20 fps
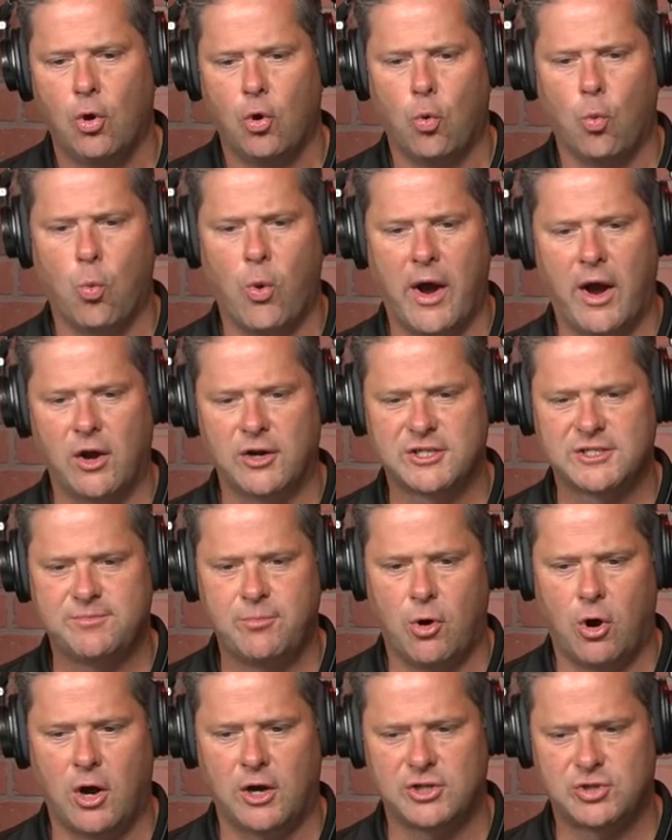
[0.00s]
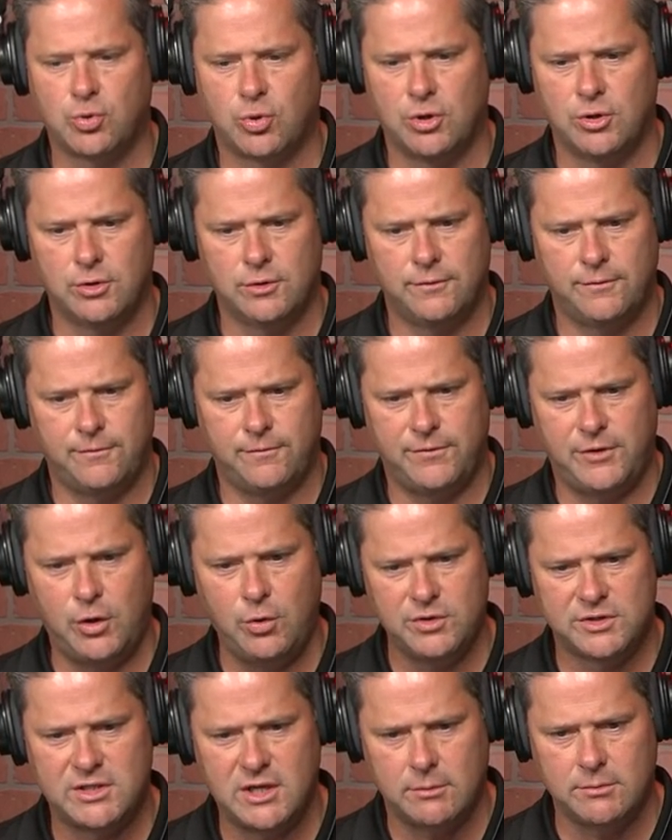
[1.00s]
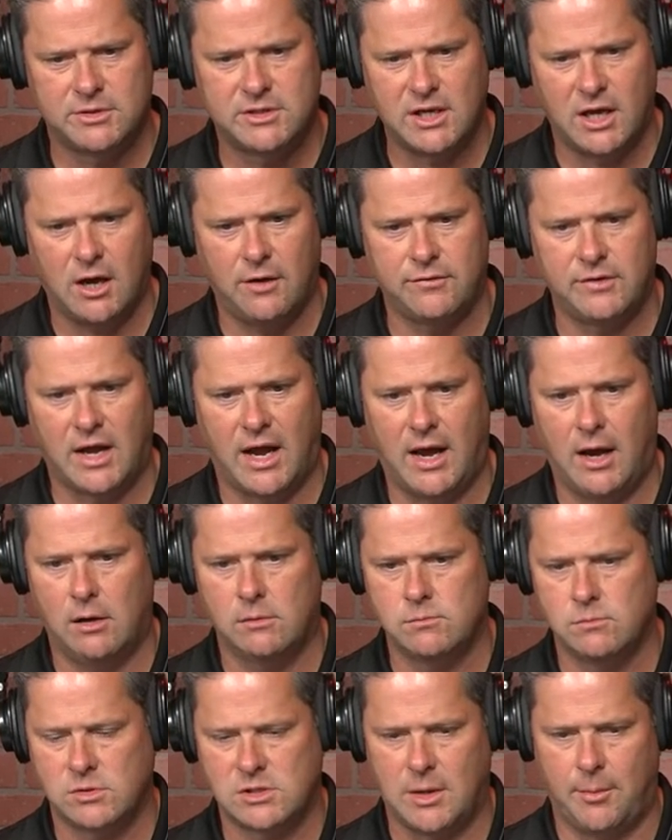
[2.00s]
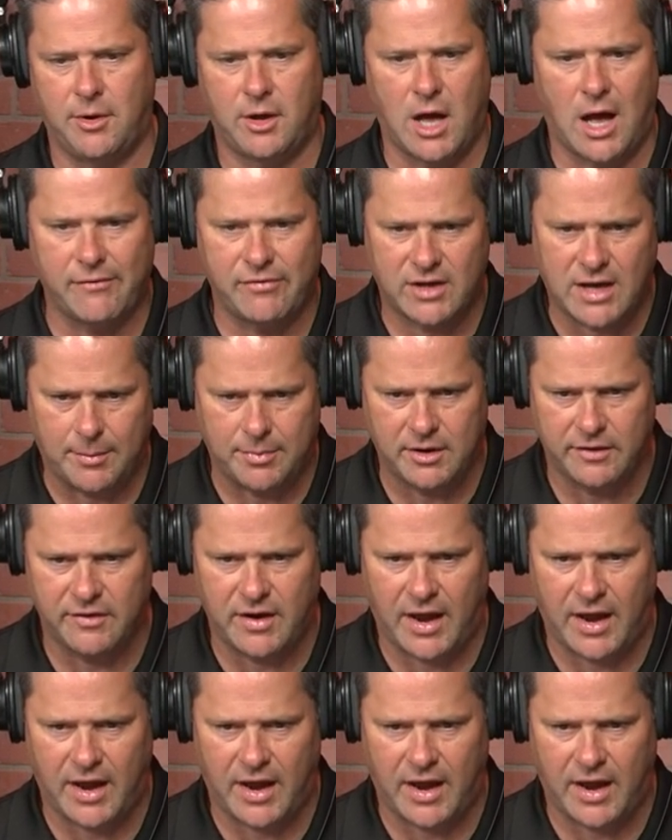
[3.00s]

where Smart sort of views himself now, coming off a couple of